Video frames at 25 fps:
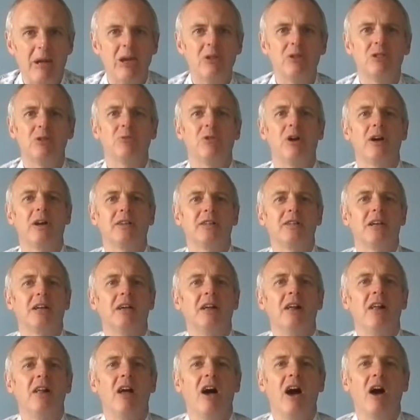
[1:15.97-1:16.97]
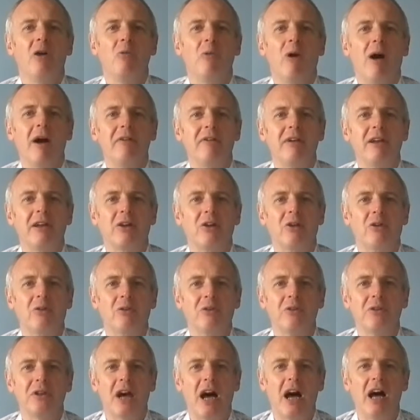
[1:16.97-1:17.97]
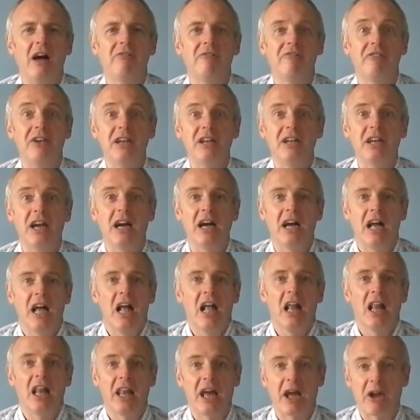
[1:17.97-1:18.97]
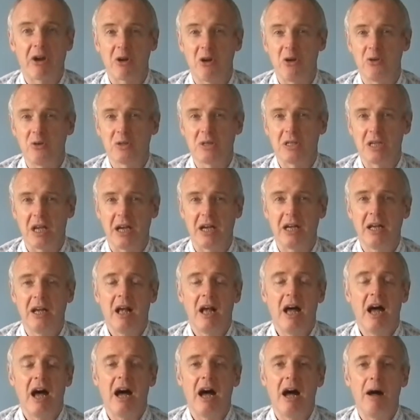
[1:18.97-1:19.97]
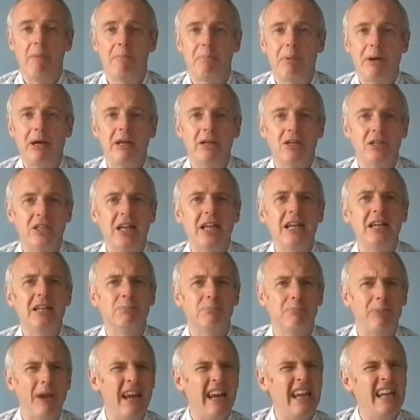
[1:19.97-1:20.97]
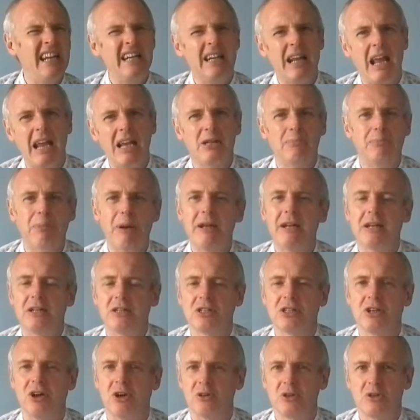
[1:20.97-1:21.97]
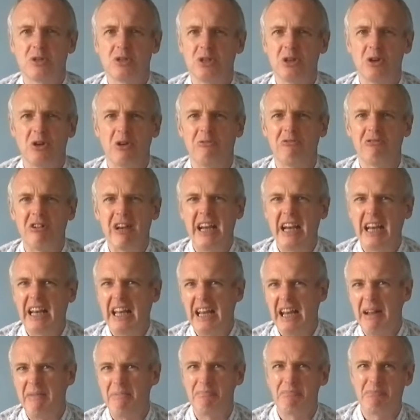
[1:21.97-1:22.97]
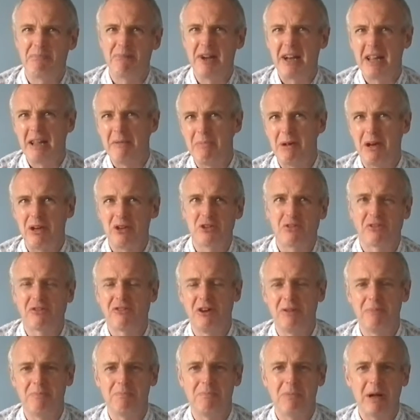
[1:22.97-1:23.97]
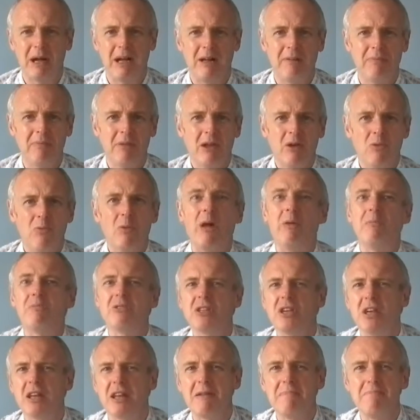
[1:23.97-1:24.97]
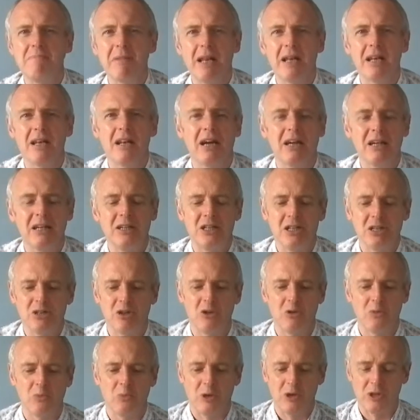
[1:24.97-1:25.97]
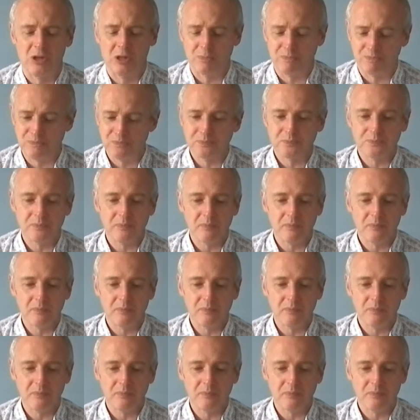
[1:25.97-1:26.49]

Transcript: He used to work at a, a winery called uh, Viña La Rosa, uh, but he's been he's been at Cono Sur really pretty much from uh, well, certainly mid nineties onwards.